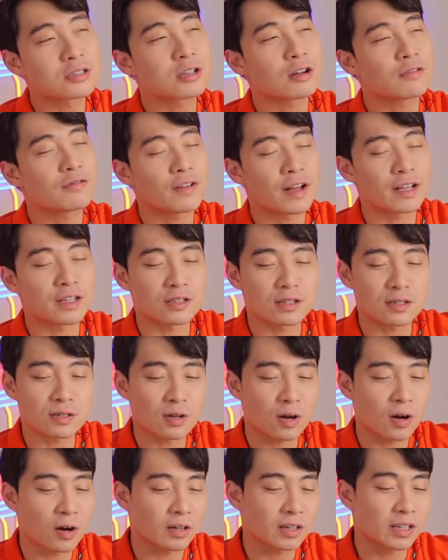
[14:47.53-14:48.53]
soft and
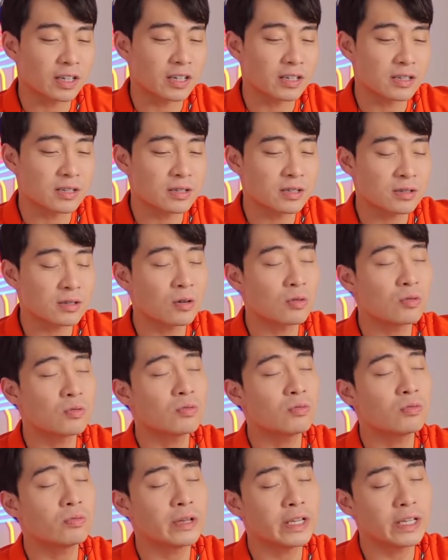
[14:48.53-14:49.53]
soggy. So
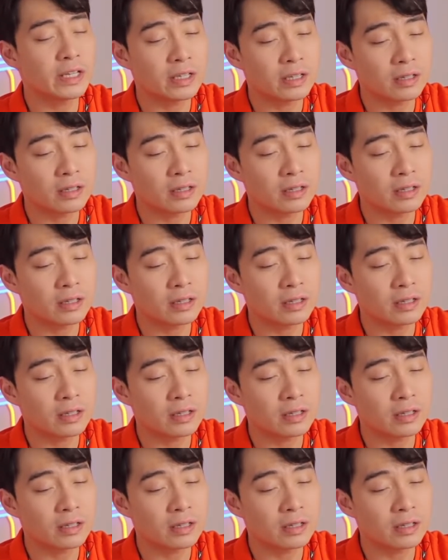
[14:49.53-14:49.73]
weak.